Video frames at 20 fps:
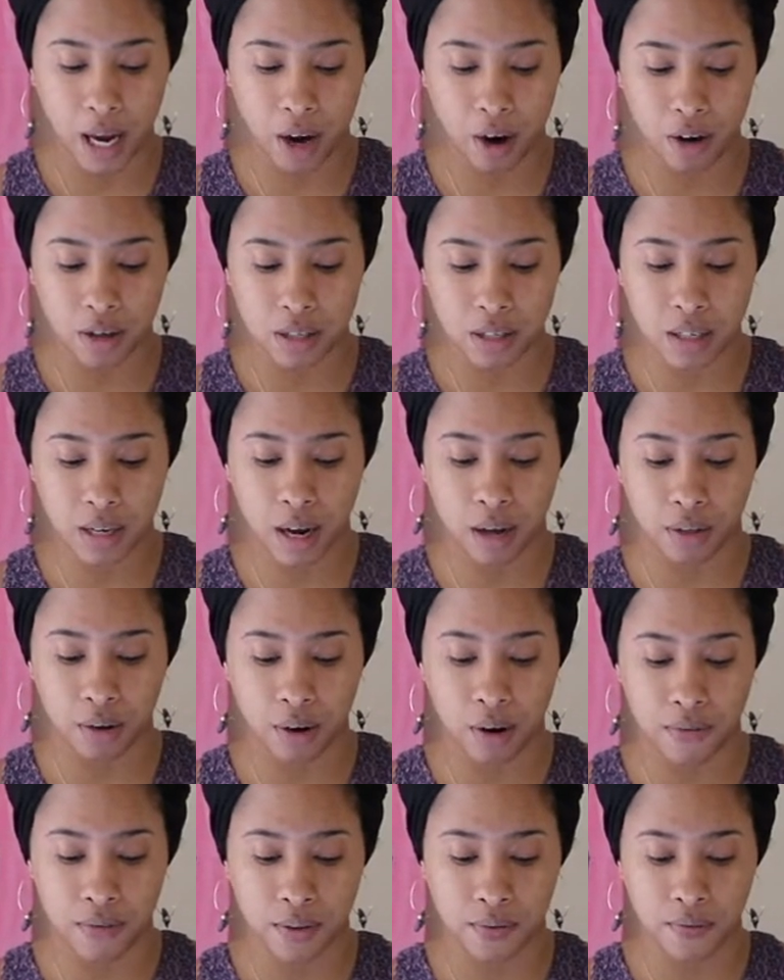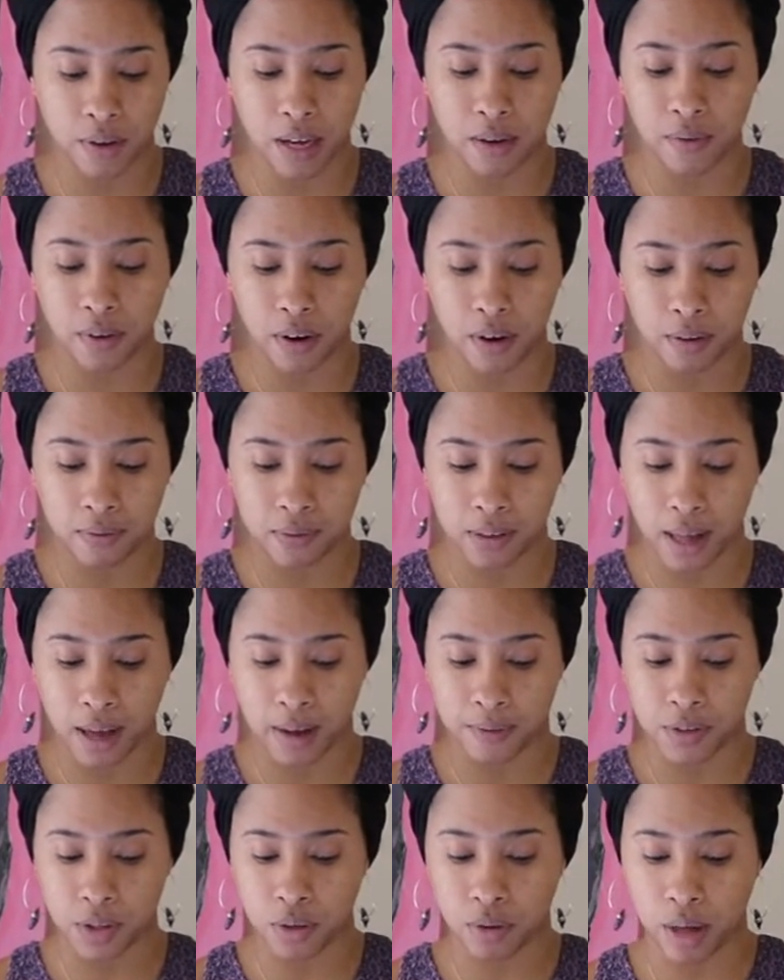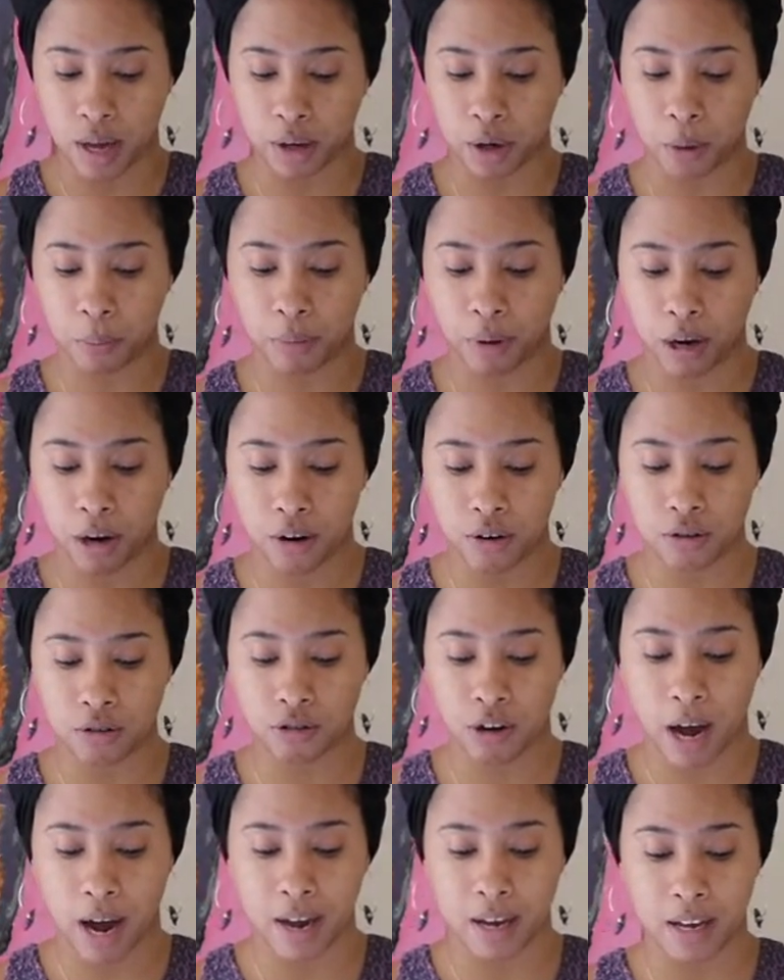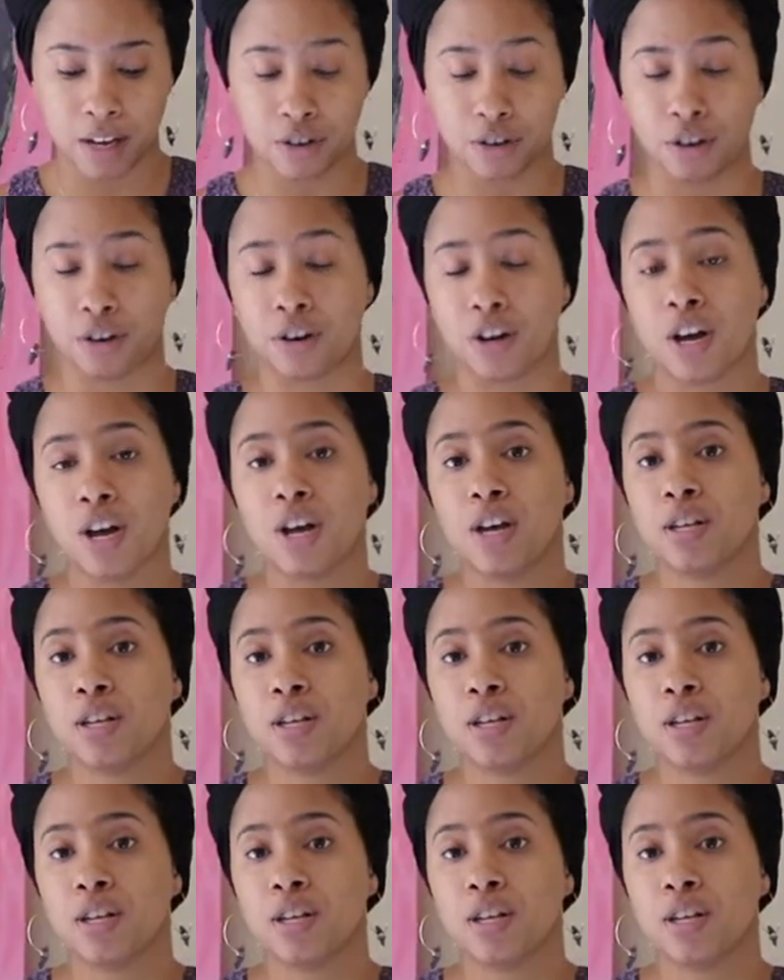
heirs together of the favor of life, so that your prayers are not hindered.